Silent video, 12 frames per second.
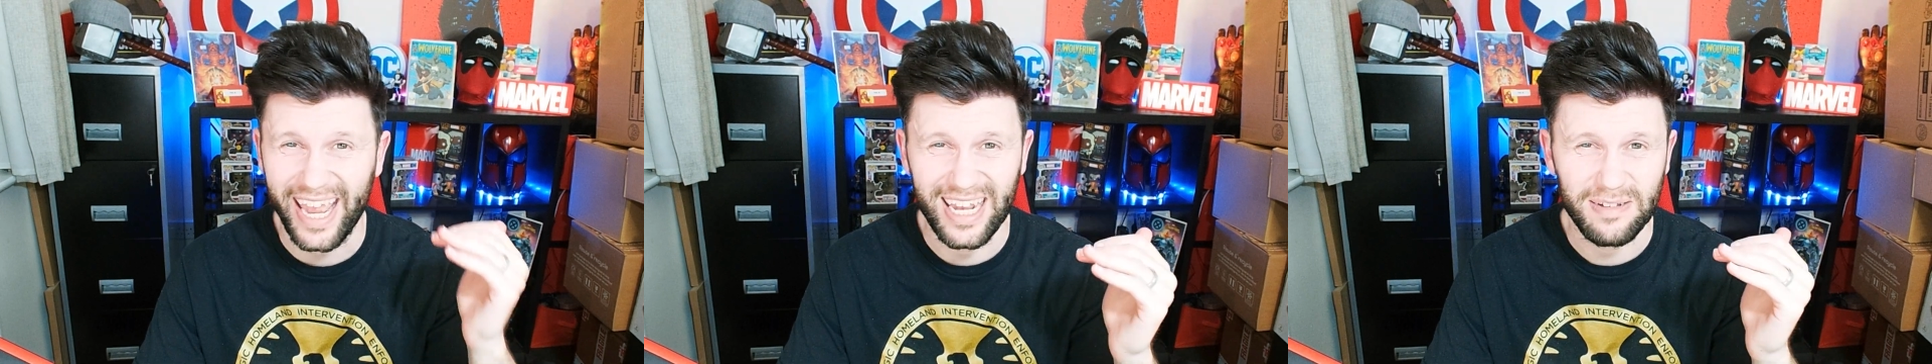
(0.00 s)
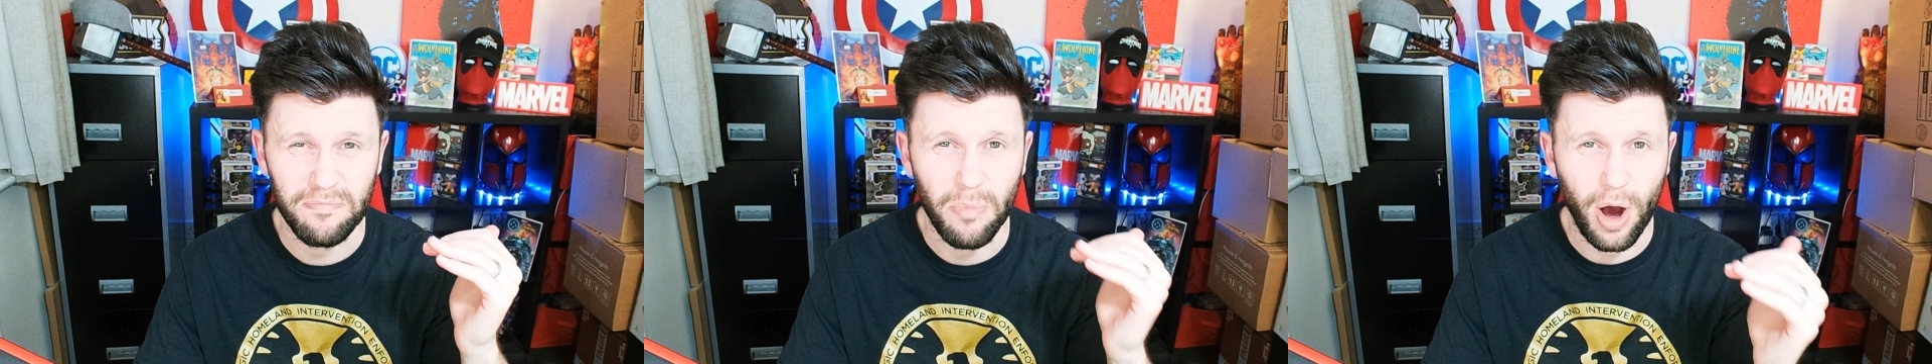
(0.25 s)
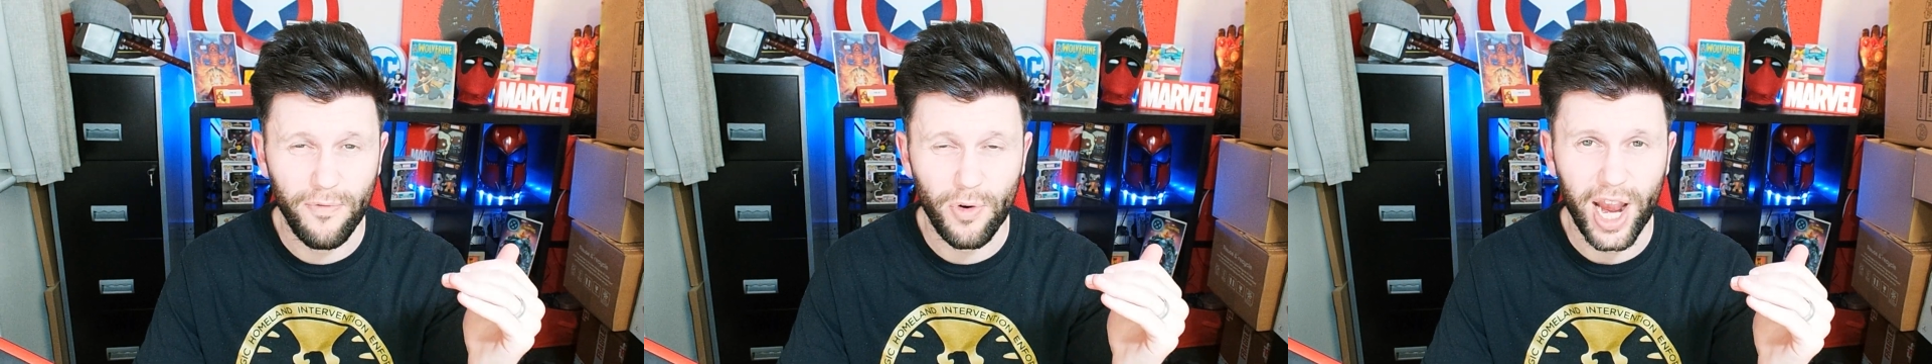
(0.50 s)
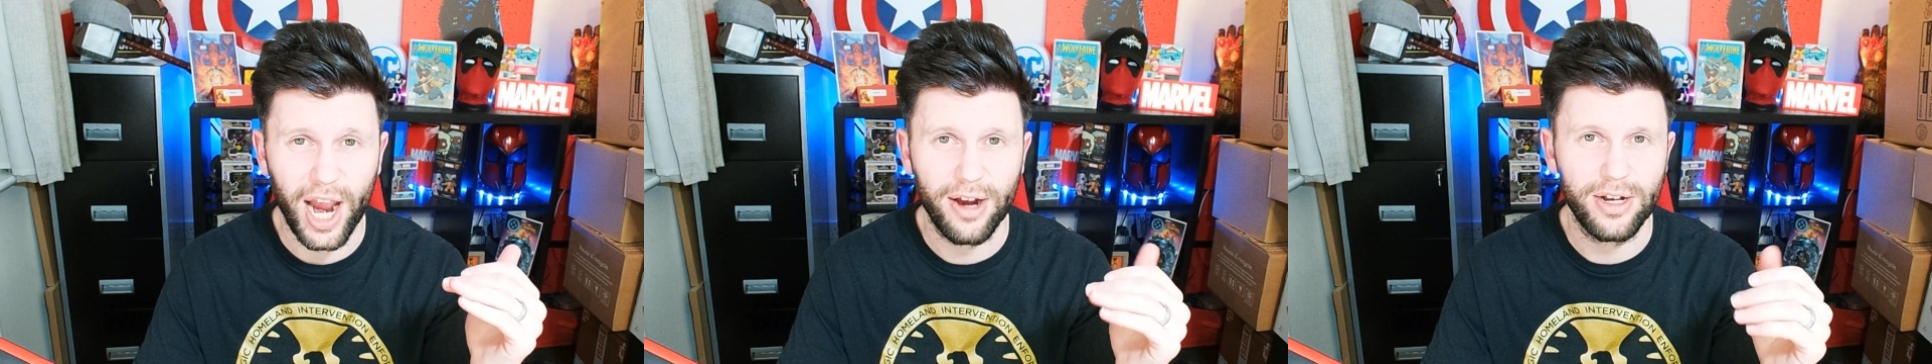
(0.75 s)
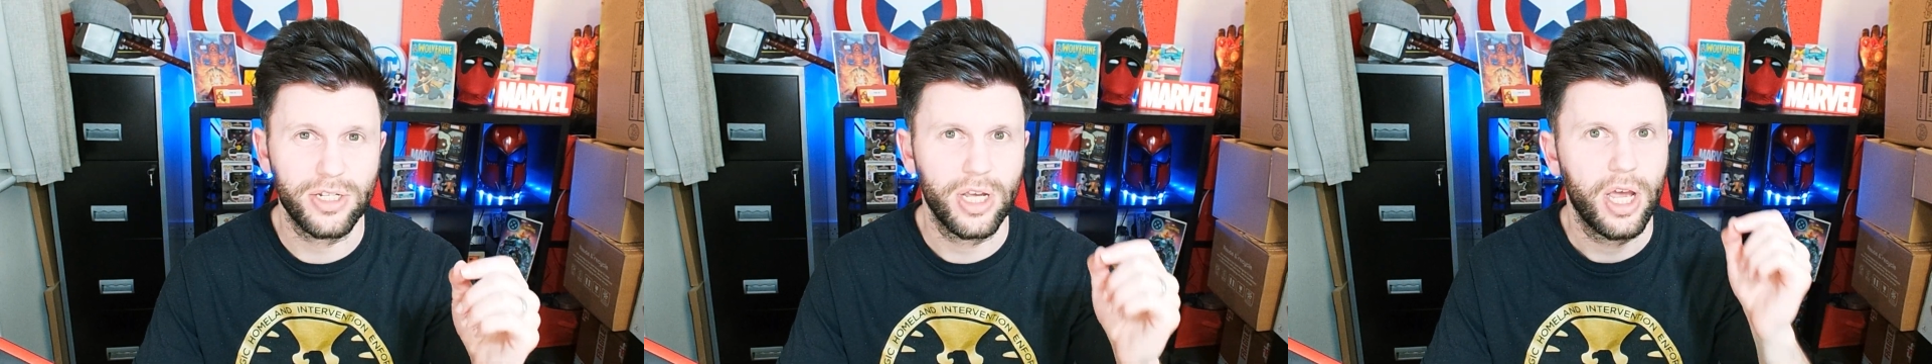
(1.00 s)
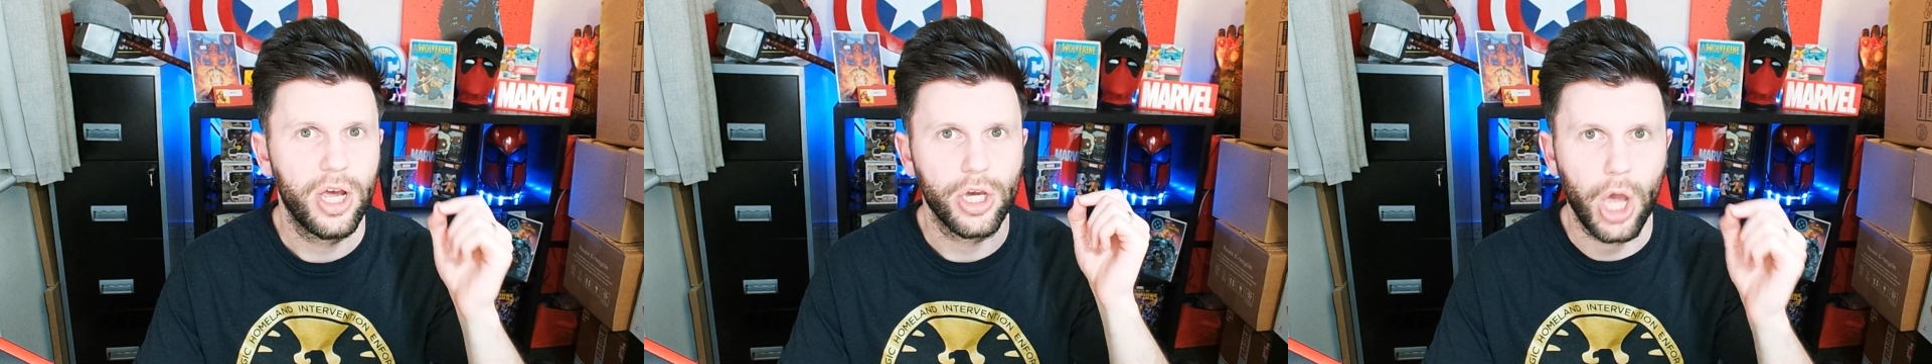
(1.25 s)
is Marvel
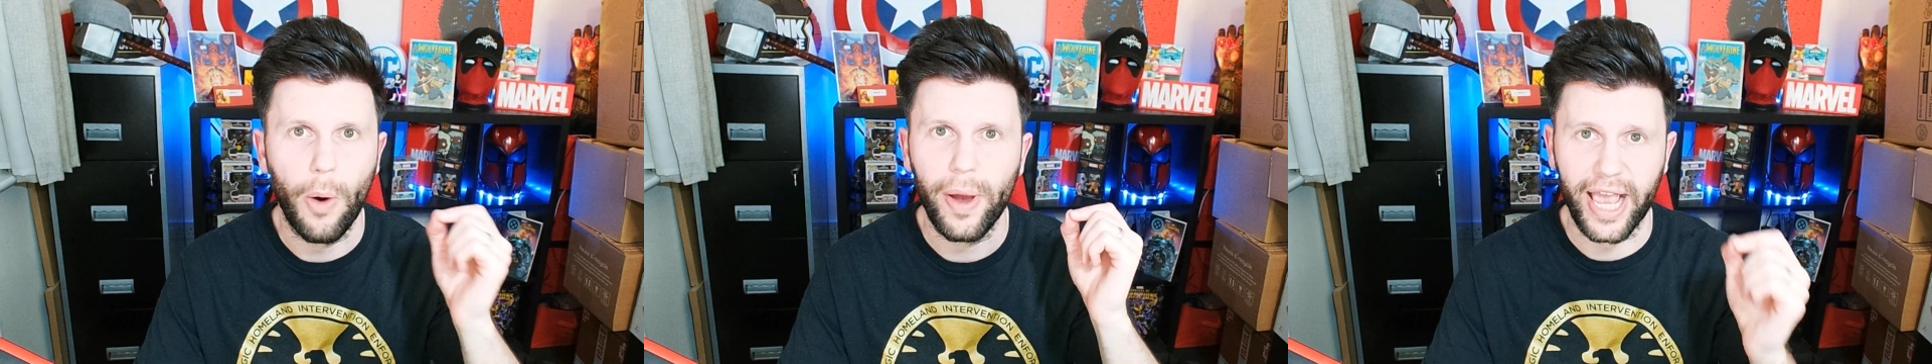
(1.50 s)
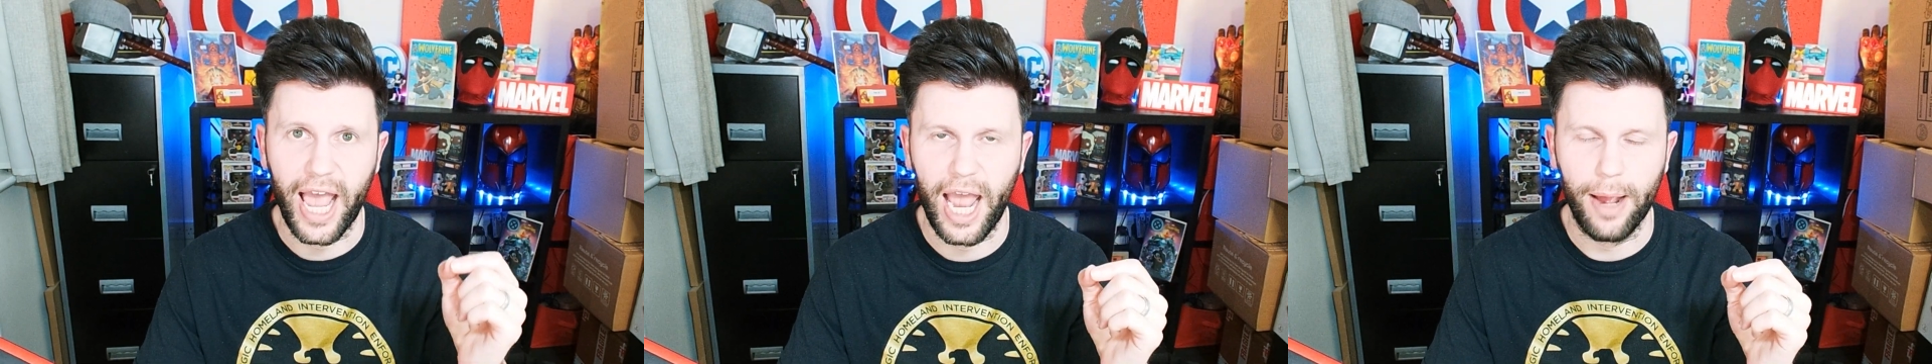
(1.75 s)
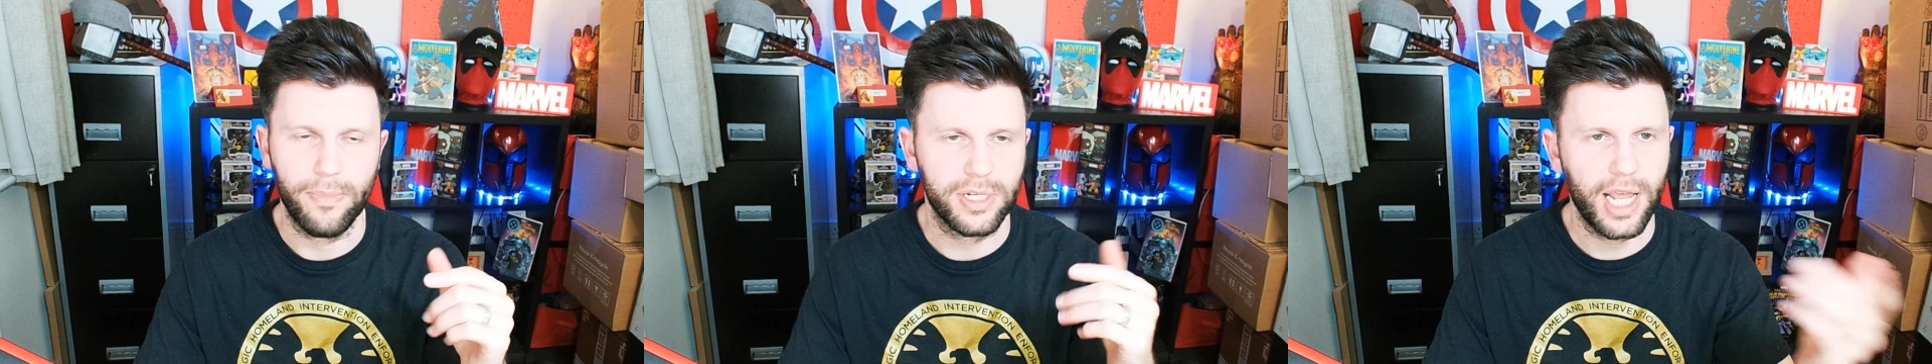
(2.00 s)
characters going ham.